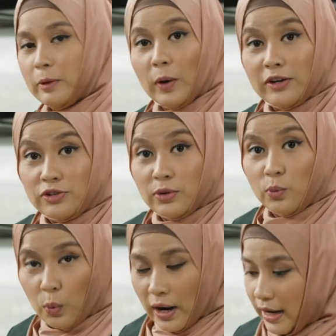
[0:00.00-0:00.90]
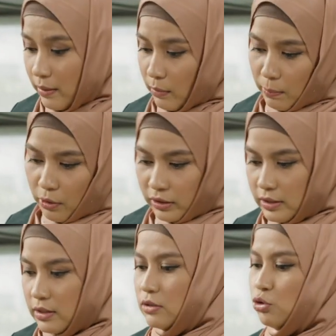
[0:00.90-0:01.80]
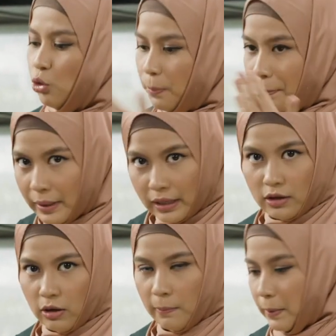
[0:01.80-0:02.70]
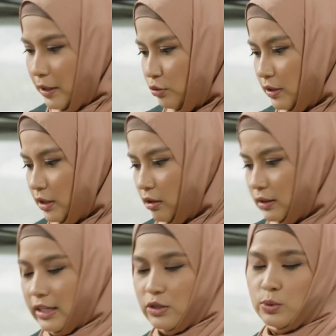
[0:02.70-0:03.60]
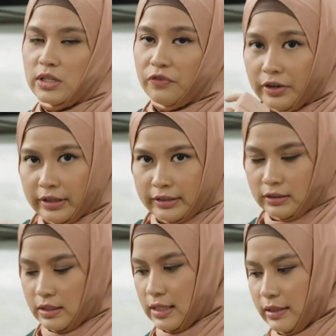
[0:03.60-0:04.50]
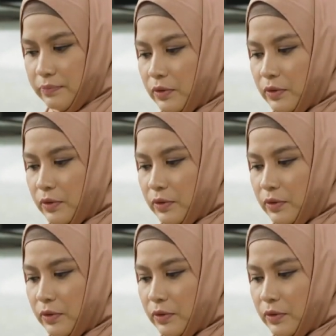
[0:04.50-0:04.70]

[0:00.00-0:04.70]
be wondering why my pot is so big compared to the contents, which are very little inside.